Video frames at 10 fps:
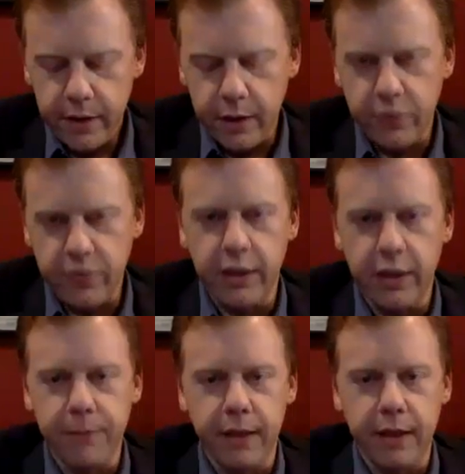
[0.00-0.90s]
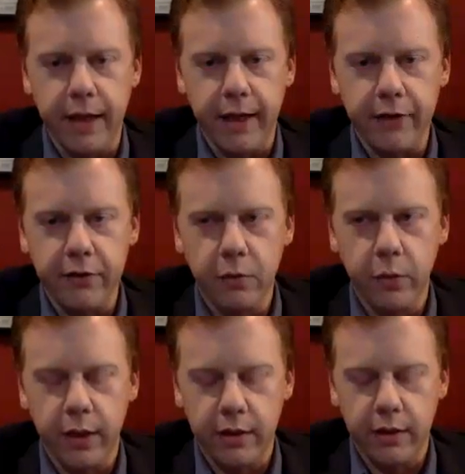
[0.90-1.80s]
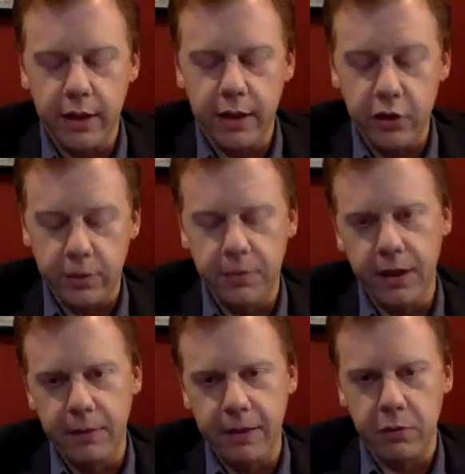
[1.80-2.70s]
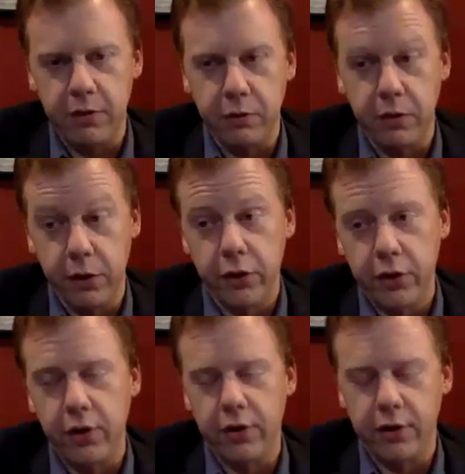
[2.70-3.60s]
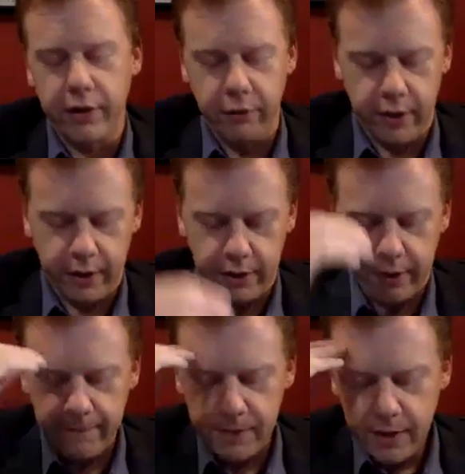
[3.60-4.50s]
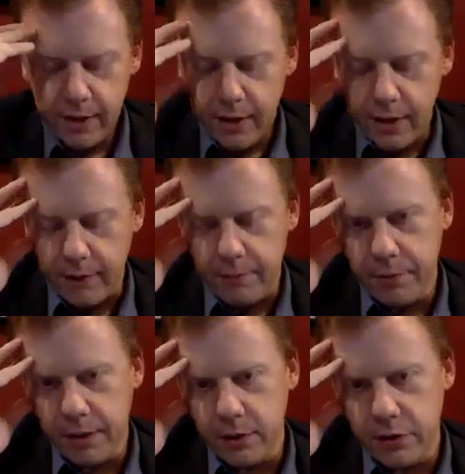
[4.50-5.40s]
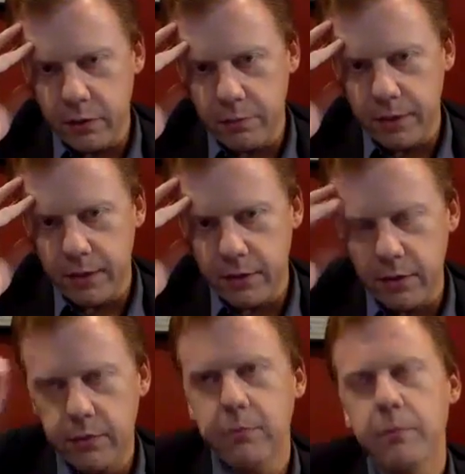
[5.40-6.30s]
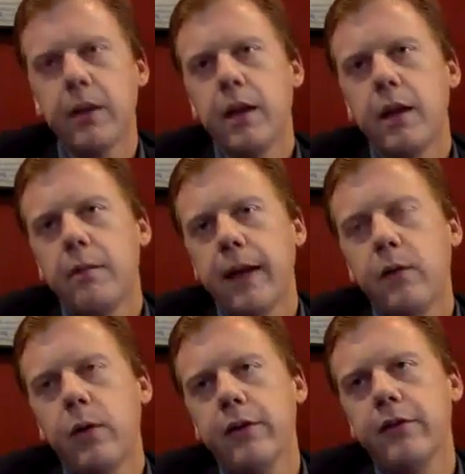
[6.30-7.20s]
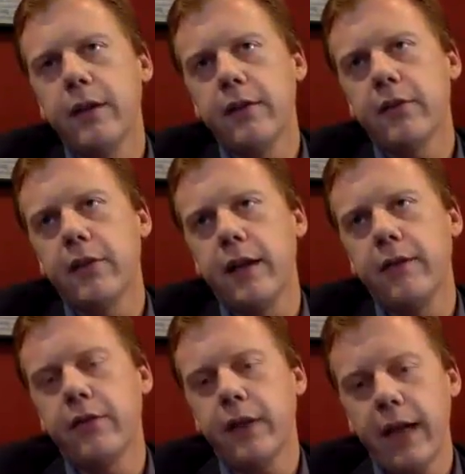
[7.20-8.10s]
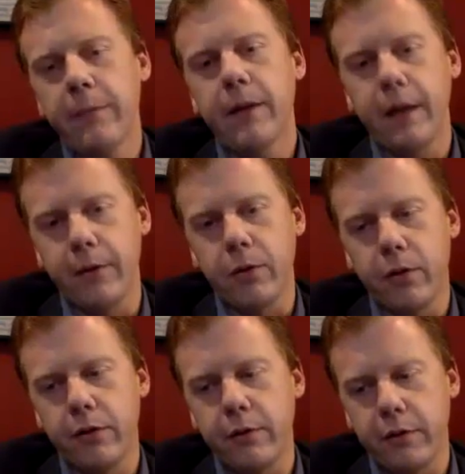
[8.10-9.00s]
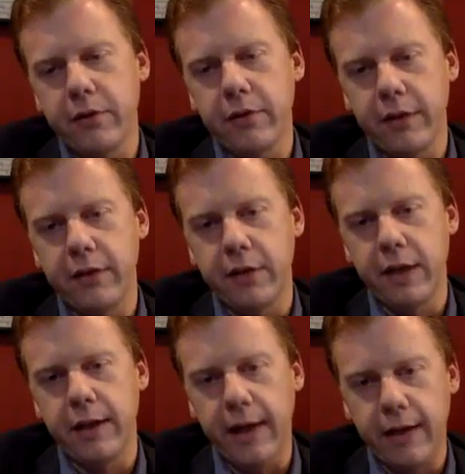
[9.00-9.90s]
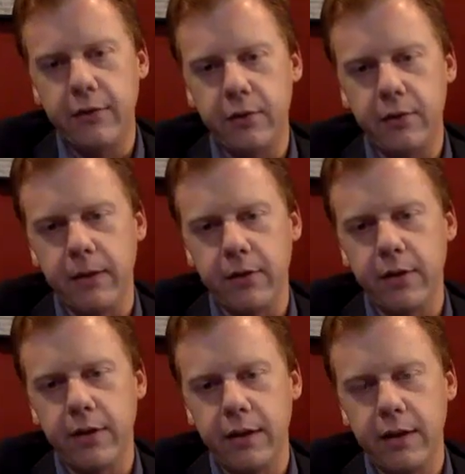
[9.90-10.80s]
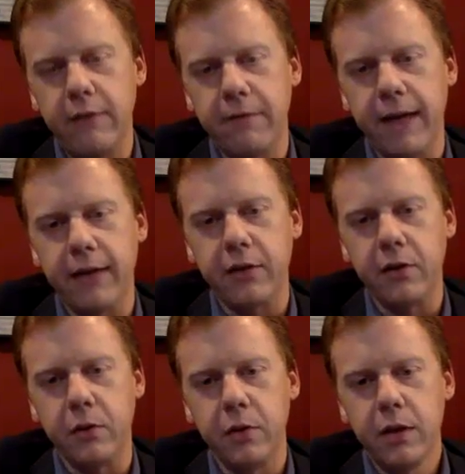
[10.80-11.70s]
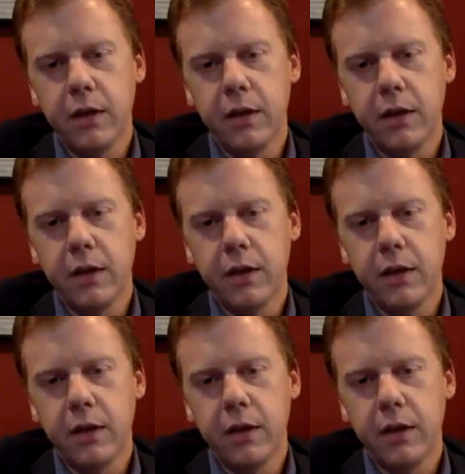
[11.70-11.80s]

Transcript: ended up being dashed with Egypt making peace with Israel under Carter, ironically. So my question is the Abraham Accords we've recently seen, and as you mentioned, the de facto